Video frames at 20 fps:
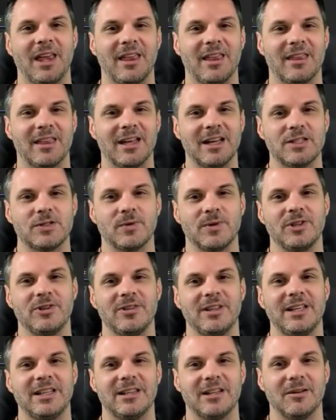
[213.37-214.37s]
That's when you
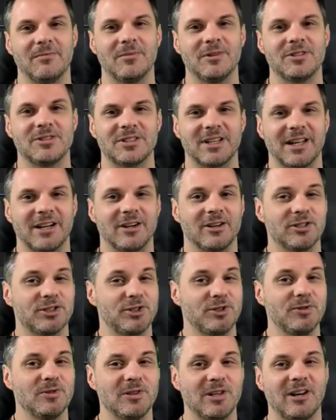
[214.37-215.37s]
need numbers that are
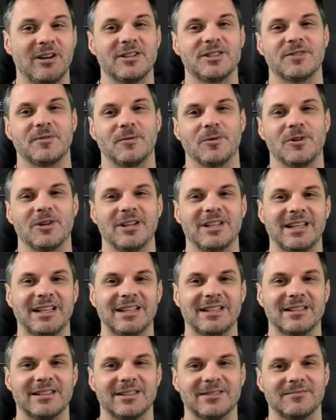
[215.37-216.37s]
too large for an
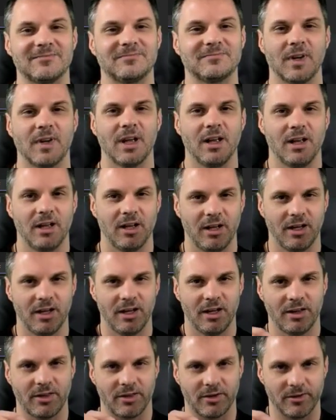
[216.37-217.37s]
int.
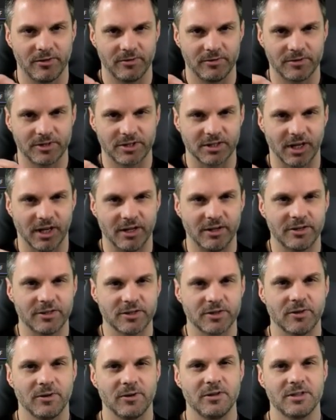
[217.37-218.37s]
Those
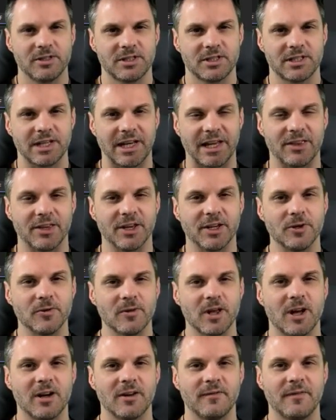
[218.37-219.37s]
underscores in the
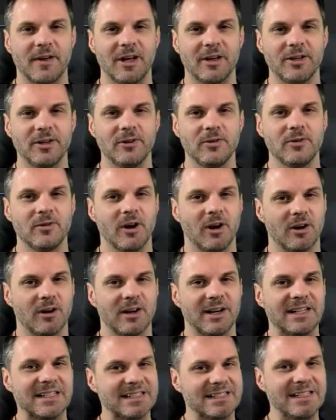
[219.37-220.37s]
ulong value are a
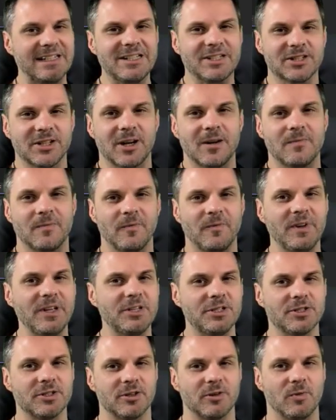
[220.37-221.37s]
C#
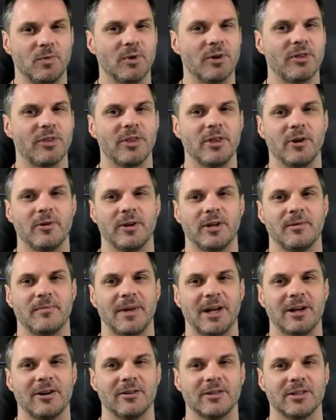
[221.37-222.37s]
feature worth knowing about.